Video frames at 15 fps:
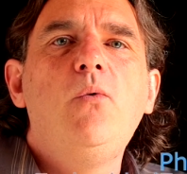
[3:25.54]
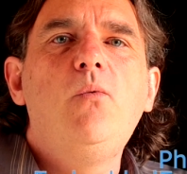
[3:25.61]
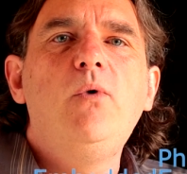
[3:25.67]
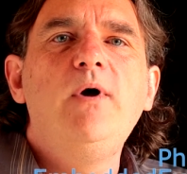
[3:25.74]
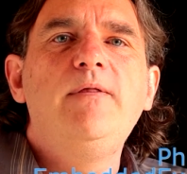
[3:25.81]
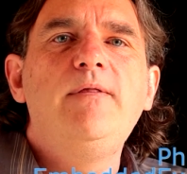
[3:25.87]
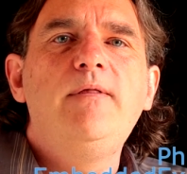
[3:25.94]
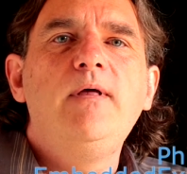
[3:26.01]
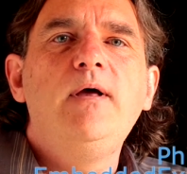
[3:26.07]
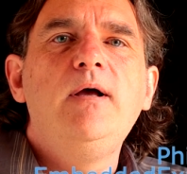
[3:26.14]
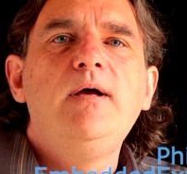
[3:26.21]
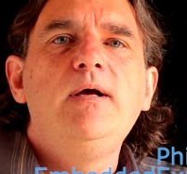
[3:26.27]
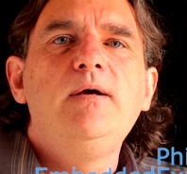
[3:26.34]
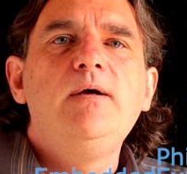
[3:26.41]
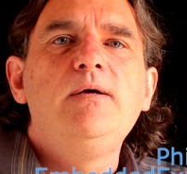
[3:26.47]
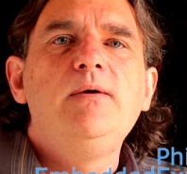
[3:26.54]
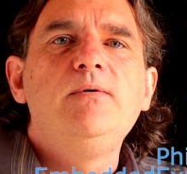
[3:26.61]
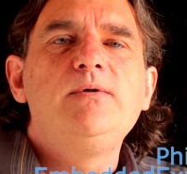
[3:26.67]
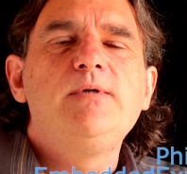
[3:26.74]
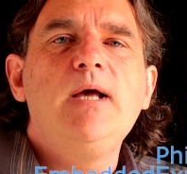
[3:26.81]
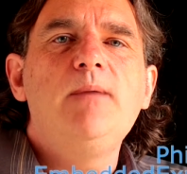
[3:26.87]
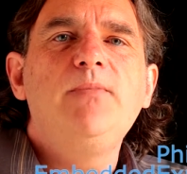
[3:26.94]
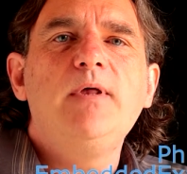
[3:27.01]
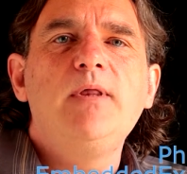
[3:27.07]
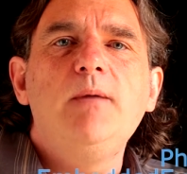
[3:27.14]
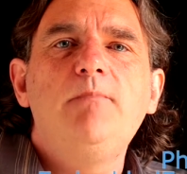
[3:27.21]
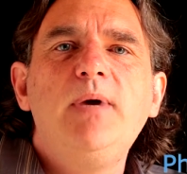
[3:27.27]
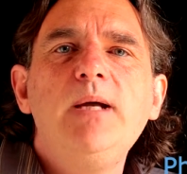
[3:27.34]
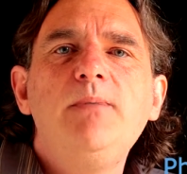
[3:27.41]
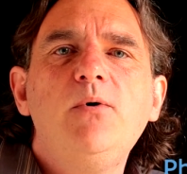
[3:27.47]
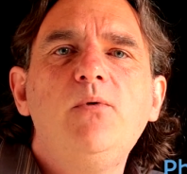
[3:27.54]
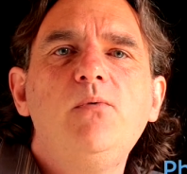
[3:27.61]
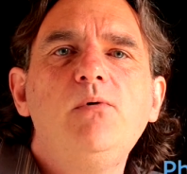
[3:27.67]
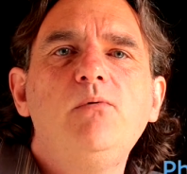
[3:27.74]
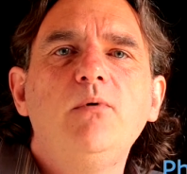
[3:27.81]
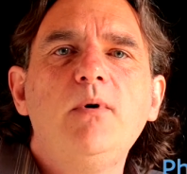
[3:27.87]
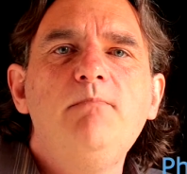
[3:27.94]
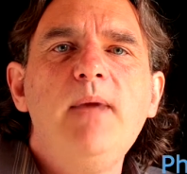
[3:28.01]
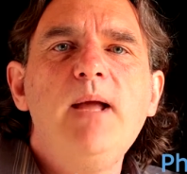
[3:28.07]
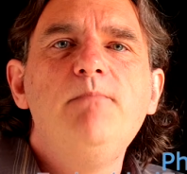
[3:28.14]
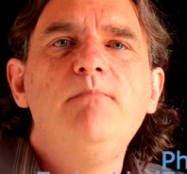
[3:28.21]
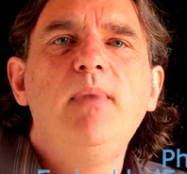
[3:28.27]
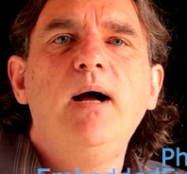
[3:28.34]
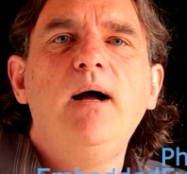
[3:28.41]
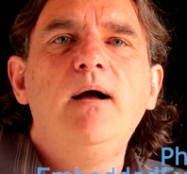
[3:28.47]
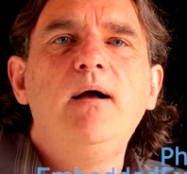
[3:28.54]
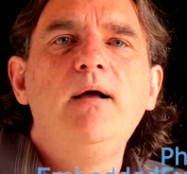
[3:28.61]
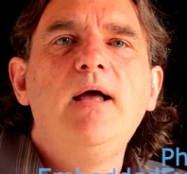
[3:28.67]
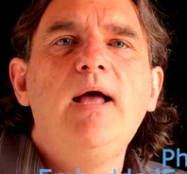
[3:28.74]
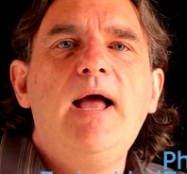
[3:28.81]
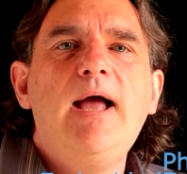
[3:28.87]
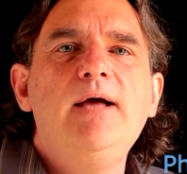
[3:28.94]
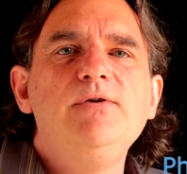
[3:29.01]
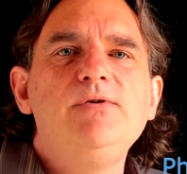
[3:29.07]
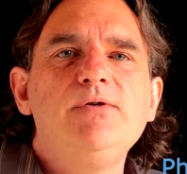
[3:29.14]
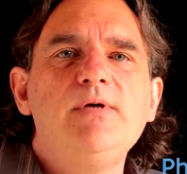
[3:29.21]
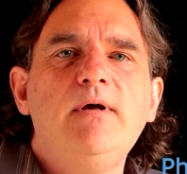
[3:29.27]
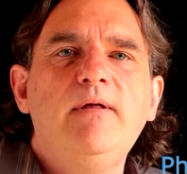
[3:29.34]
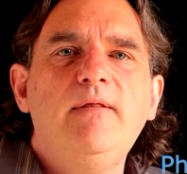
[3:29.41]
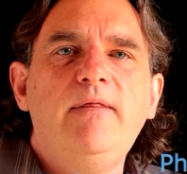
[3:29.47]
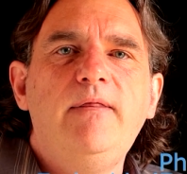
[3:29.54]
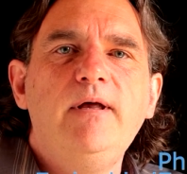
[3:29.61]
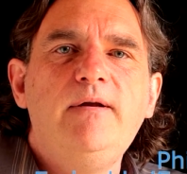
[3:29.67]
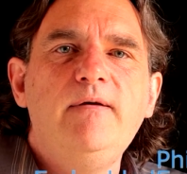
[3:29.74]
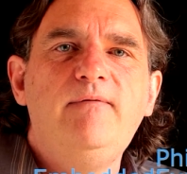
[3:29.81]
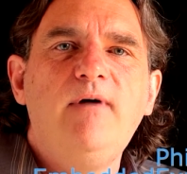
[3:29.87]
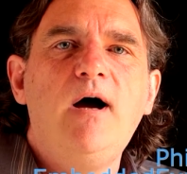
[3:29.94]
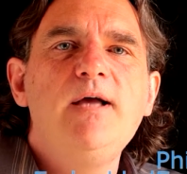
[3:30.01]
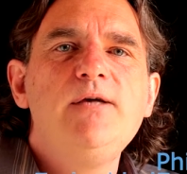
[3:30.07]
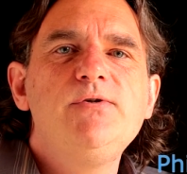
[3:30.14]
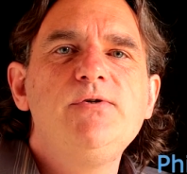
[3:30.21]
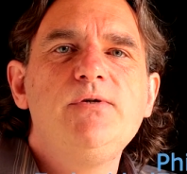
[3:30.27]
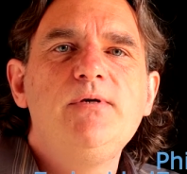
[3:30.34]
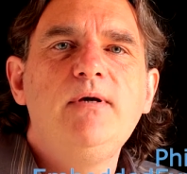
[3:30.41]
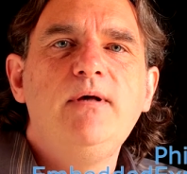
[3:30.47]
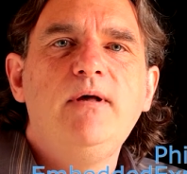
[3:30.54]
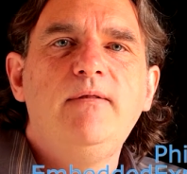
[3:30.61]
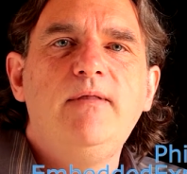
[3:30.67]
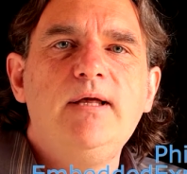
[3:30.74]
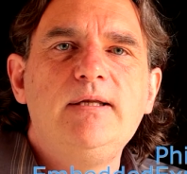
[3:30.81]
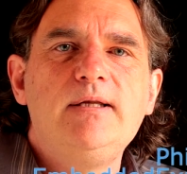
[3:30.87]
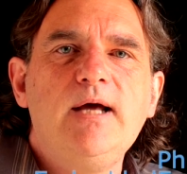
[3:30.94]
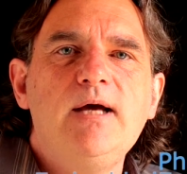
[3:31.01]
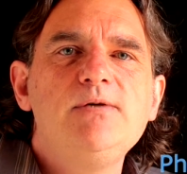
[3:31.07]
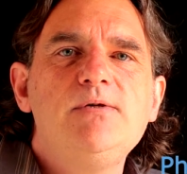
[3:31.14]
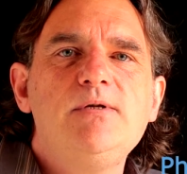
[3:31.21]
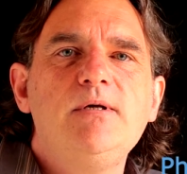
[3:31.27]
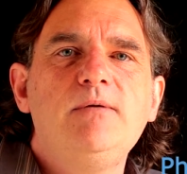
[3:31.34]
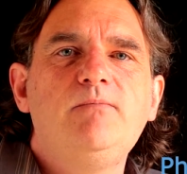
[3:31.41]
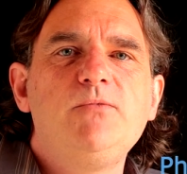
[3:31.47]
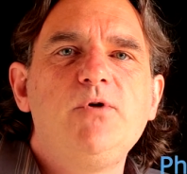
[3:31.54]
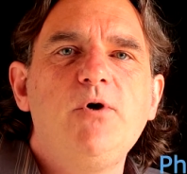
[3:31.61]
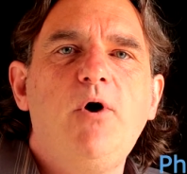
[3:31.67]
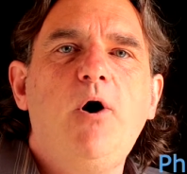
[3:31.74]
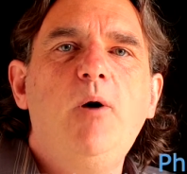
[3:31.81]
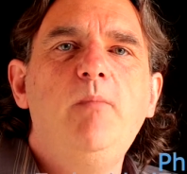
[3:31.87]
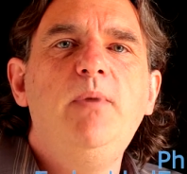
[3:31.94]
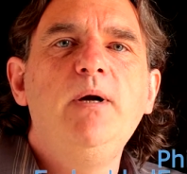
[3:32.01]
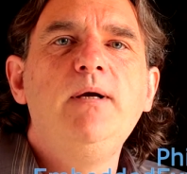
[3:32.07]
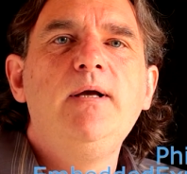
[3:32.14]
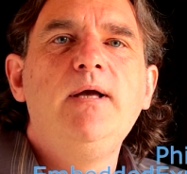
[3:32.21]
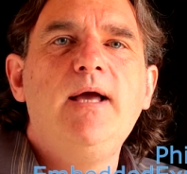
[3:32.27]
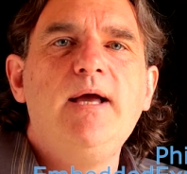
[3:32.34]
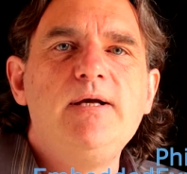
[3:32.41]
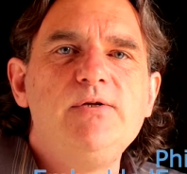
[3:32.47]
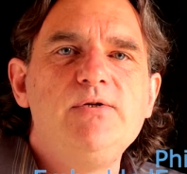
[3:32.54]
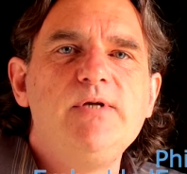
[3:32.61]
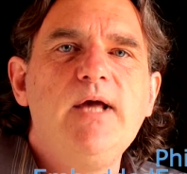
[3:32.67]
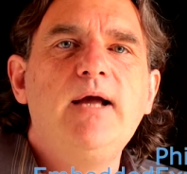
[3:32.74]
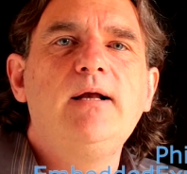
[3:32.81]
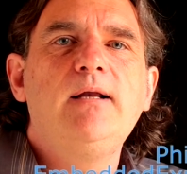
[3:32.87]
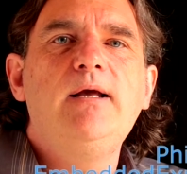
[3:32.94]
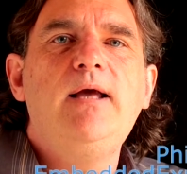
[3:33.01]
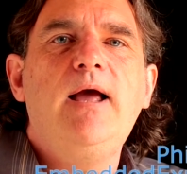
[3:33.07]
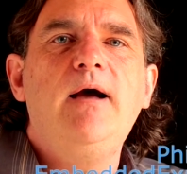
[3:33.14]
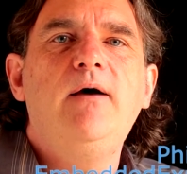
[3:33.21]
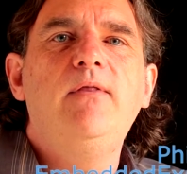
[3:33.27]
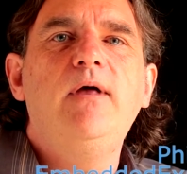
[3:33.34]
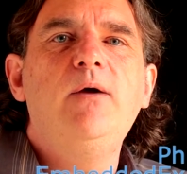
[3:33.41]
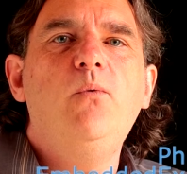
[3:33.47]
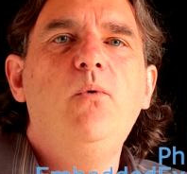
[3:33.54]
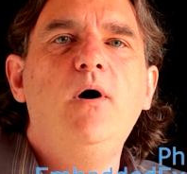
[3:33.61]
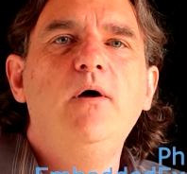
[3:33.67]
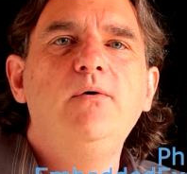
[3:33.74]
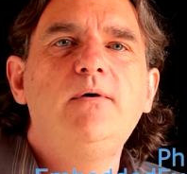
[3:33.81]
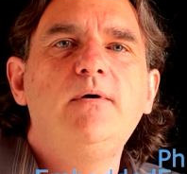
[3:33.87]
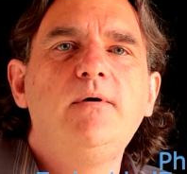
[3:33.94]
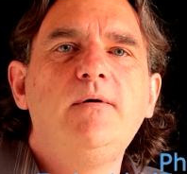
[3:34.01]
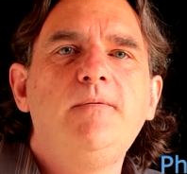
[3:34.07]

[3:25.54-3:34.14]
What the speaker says: with something that people will remember as the device that does the job exactly how they want.